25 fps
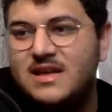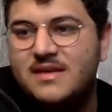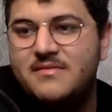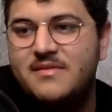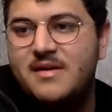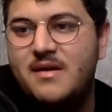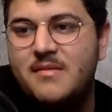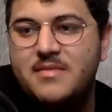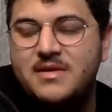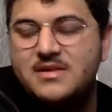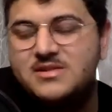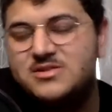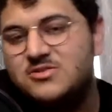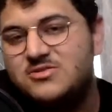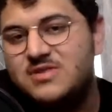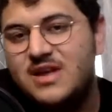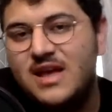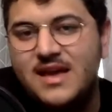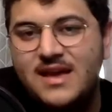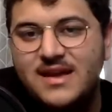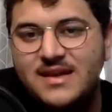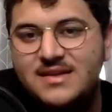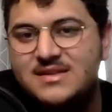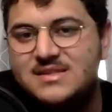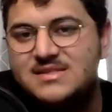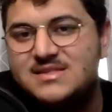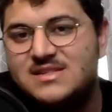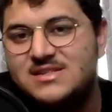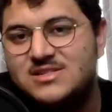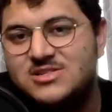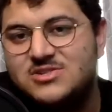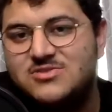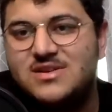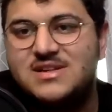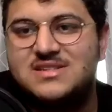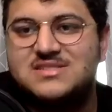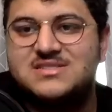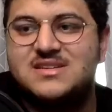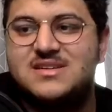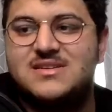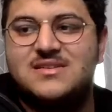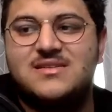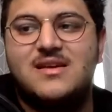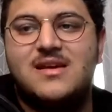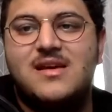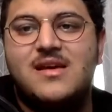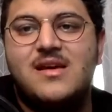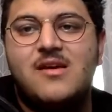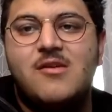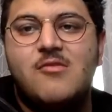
I'm entertained. It's interesting.